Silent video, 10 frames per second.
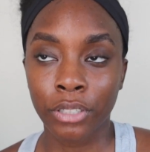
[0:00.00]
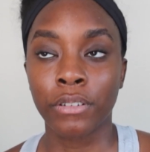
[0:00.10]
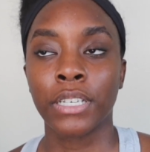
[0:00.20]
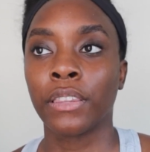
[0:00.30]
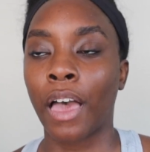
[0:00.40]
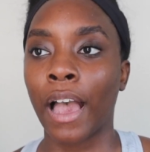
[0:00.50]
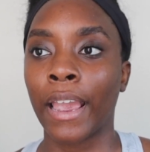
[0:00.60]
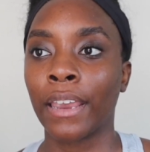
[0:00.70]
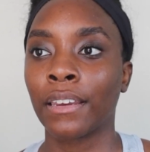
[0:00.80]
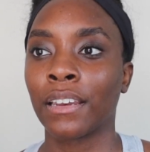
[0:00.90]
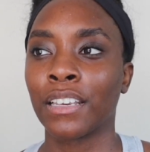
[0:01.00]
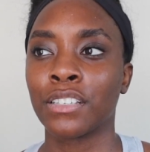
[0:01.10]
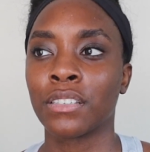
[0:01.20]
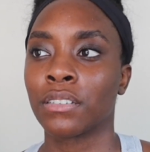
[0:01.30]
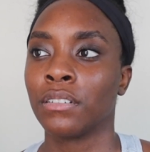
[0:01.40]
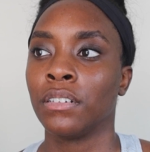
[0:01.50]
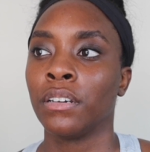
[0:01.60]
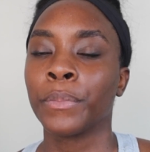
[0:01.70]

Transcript: So he lied, and he's